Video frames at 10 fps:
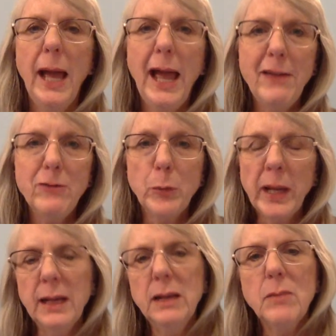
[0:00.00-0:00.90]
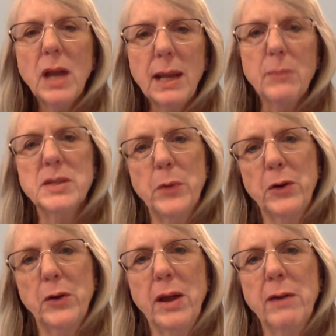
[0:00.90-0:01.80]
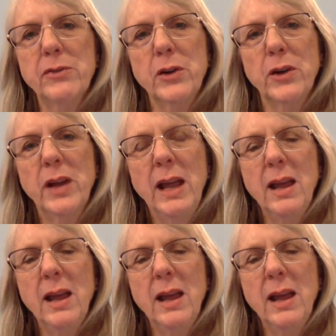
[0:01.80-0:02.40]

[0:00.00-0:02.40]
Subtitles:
Hi, everybody. My name is Margaret Hefner.